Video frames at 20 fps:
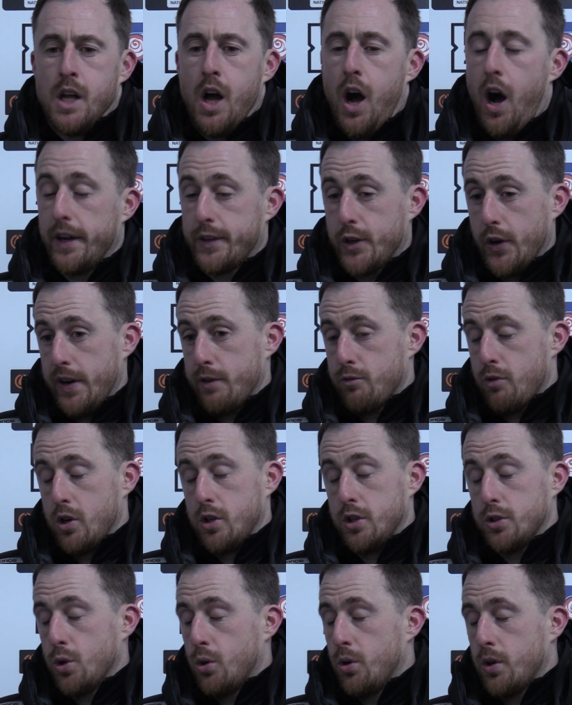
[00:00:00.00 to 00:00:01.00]
I got it
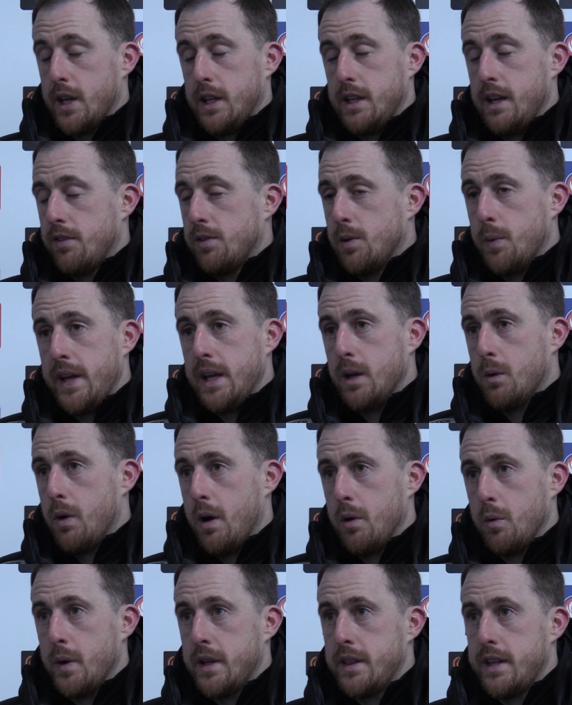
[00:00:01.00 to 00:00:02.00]
wrong at Dorking the other week
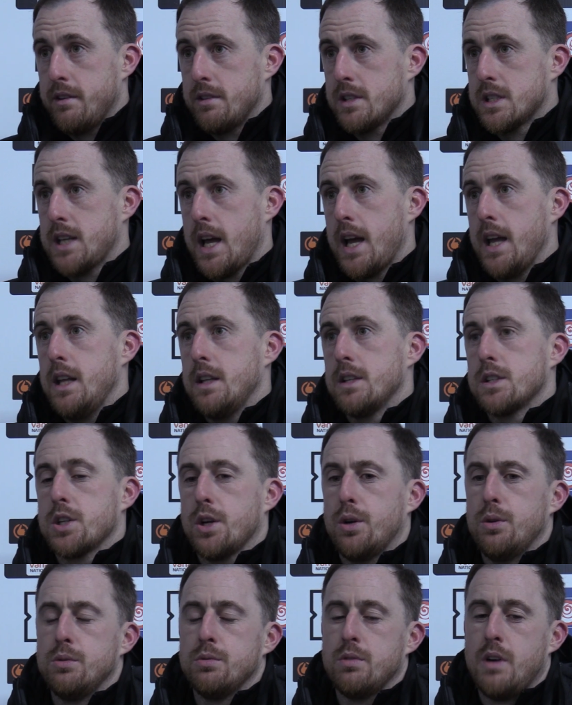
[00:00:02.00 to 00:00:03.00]
where we went there and sat in.
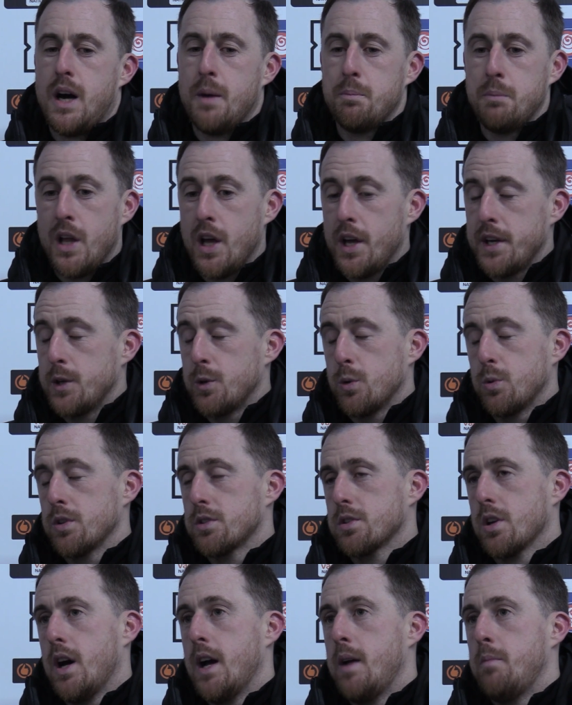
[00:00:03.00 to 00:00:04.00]
So I'm learning all the
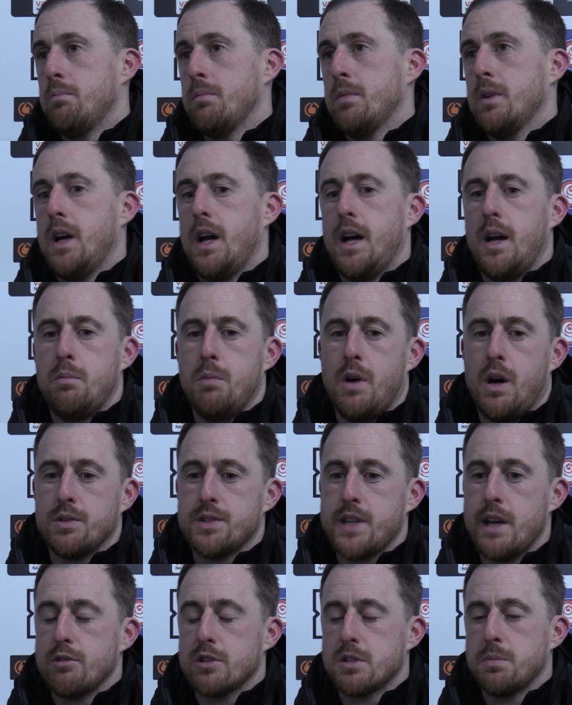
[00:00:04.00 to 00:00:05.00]
time. I'll
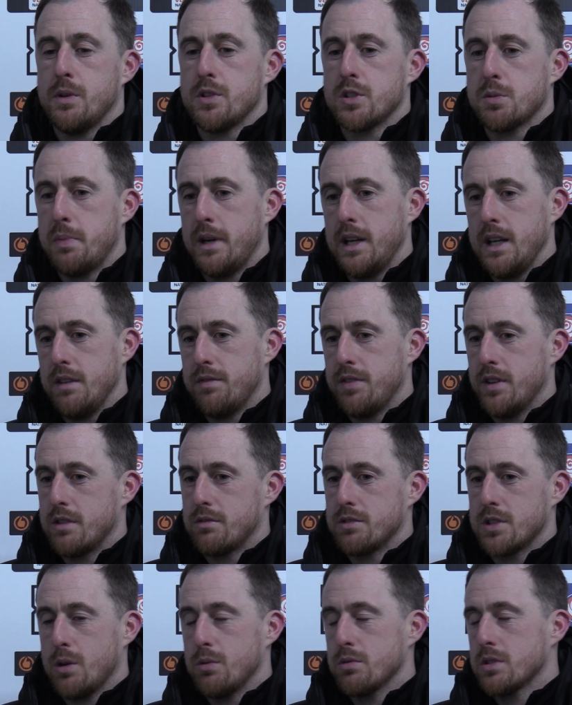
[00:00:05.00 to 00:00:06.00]
take responsibility for
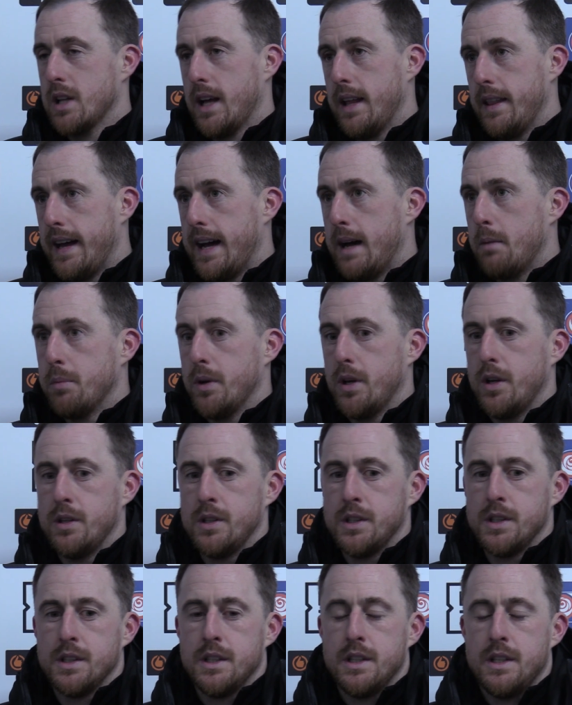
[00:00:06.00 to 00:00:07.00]
the results like that,
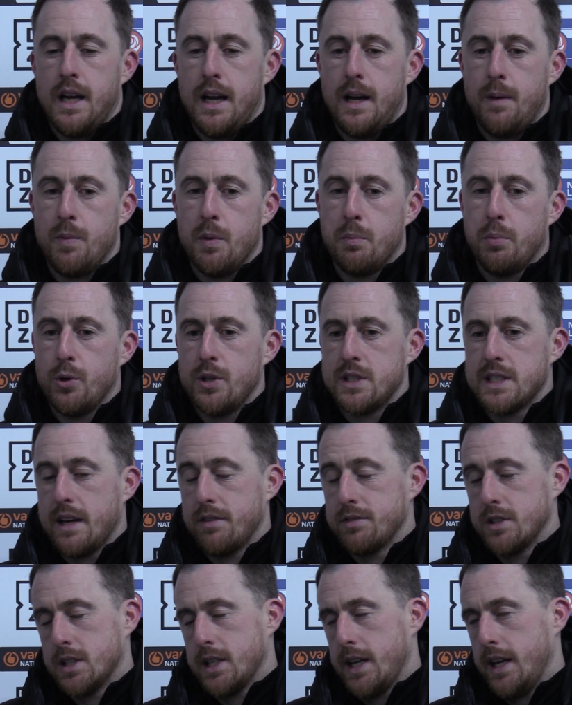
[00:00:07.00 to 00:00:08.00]
but the boys
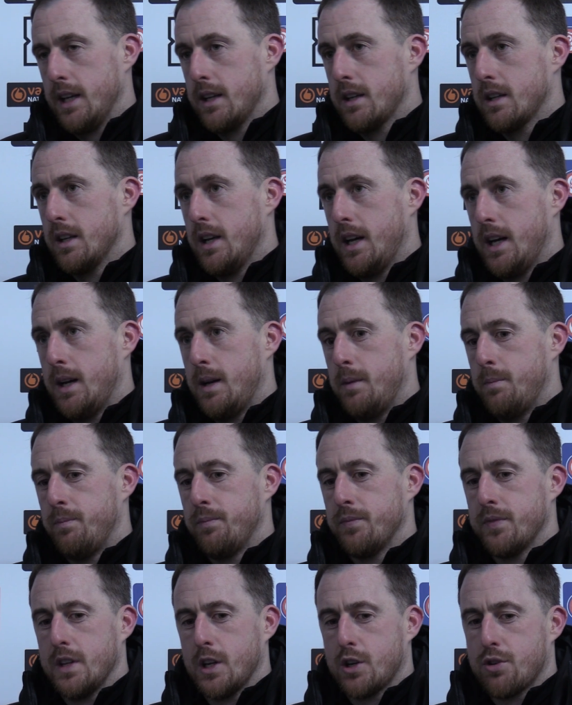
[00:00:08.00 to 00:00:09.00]
have to take
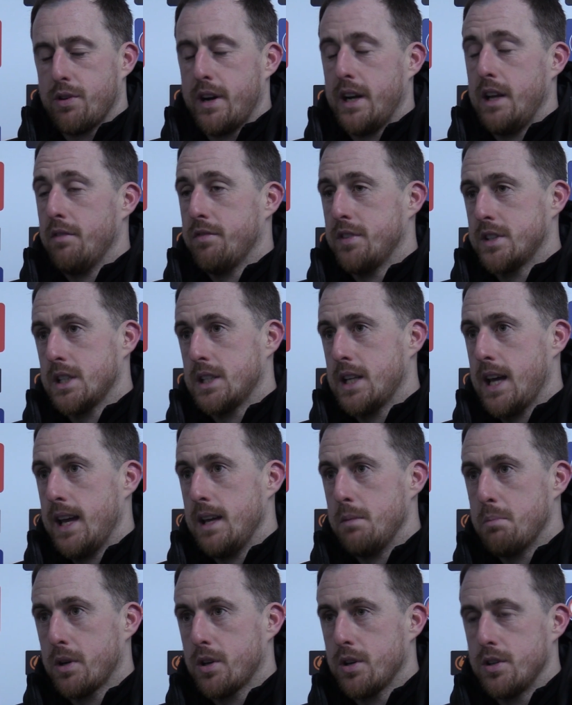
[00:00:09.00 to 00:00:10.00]
the credit for
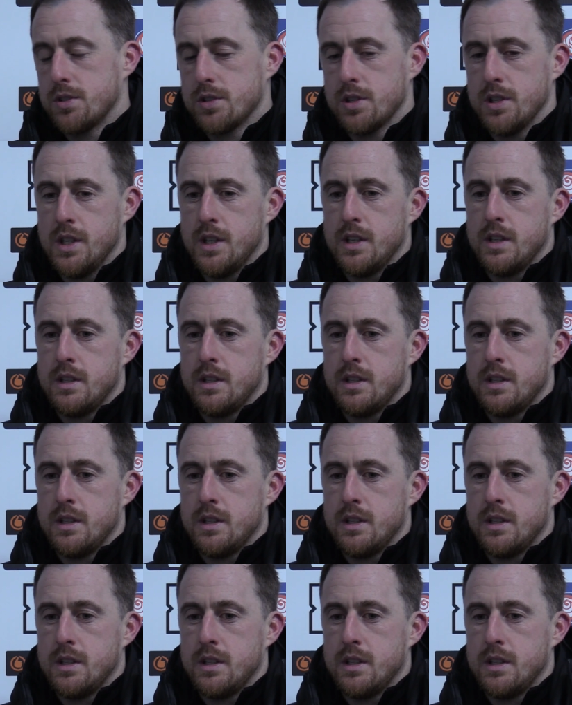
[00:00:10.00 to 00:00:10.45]
today, because